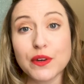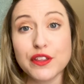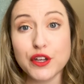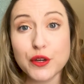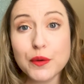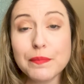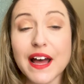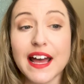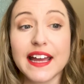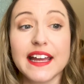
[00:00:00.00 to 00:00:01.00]
With You
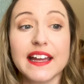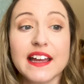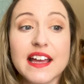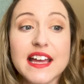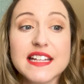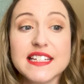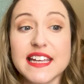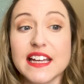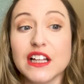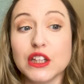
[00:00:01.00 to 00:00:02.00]
by
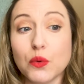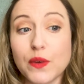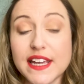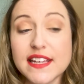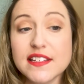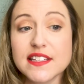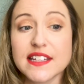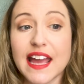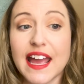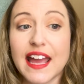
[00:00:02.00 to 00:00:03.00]
Tia Louise.
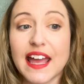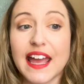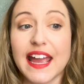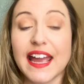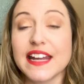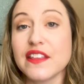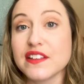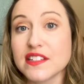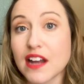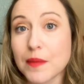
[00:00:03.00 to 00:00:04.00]
And
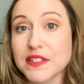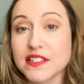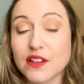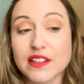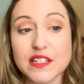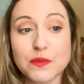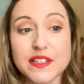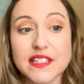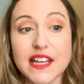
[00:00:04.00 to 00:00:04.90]
the synopsis on this one